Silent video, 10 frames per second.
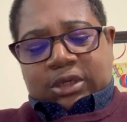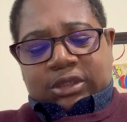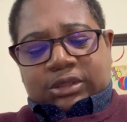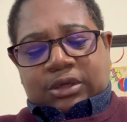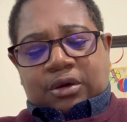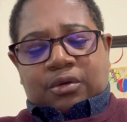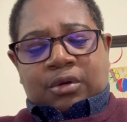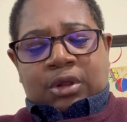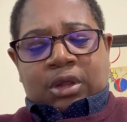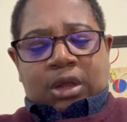So
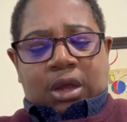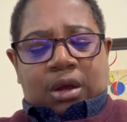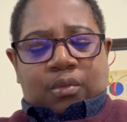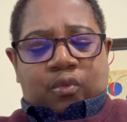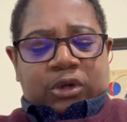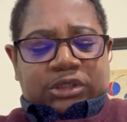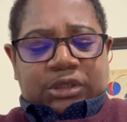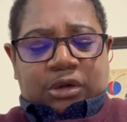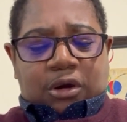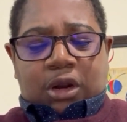once
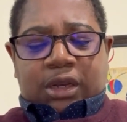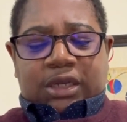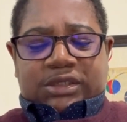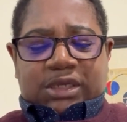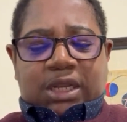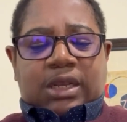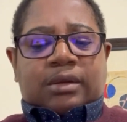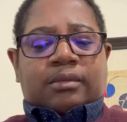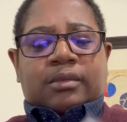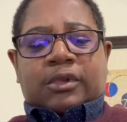the card gets
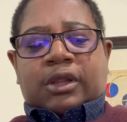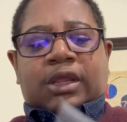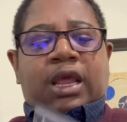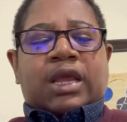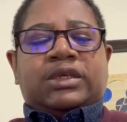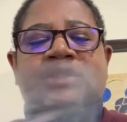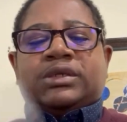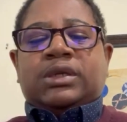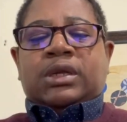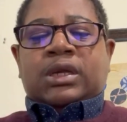in the
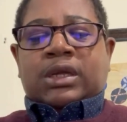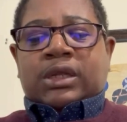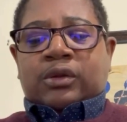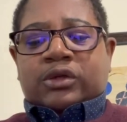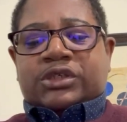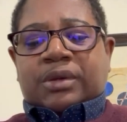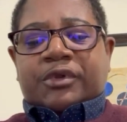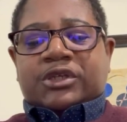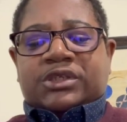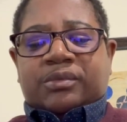case, looks
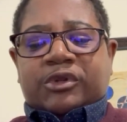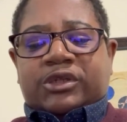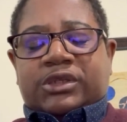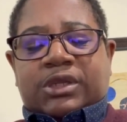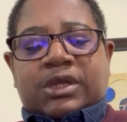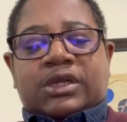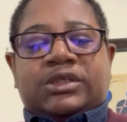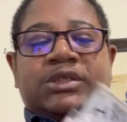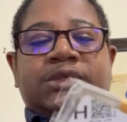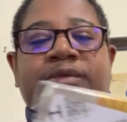something similar to
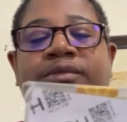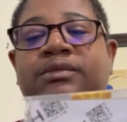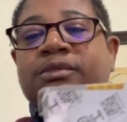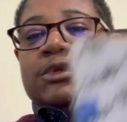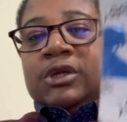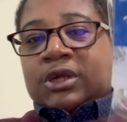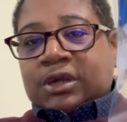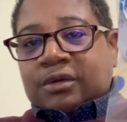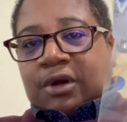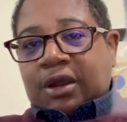this,
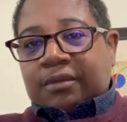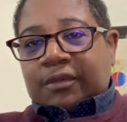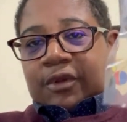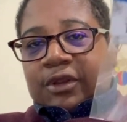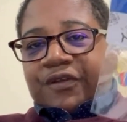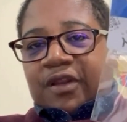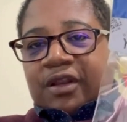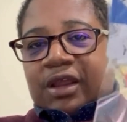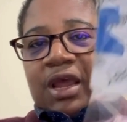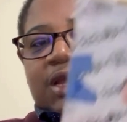right? It's in
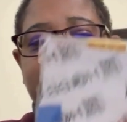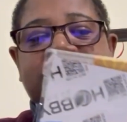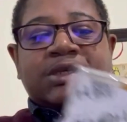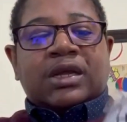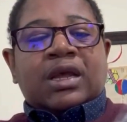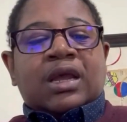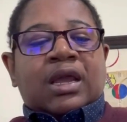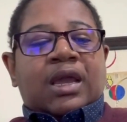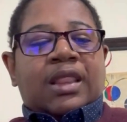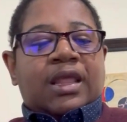the case,
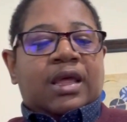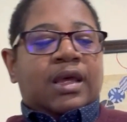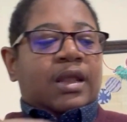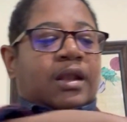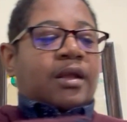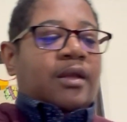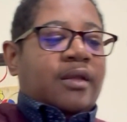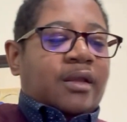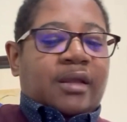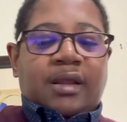and then
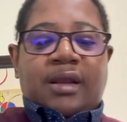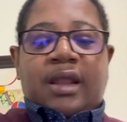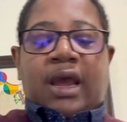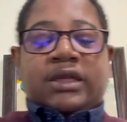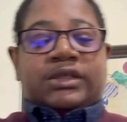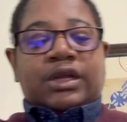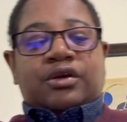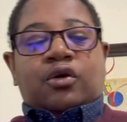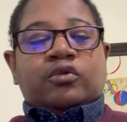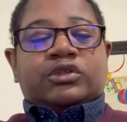it
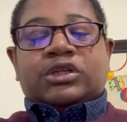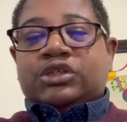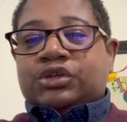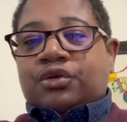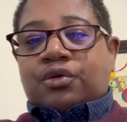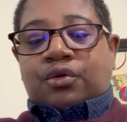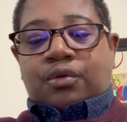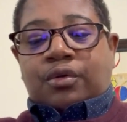goes into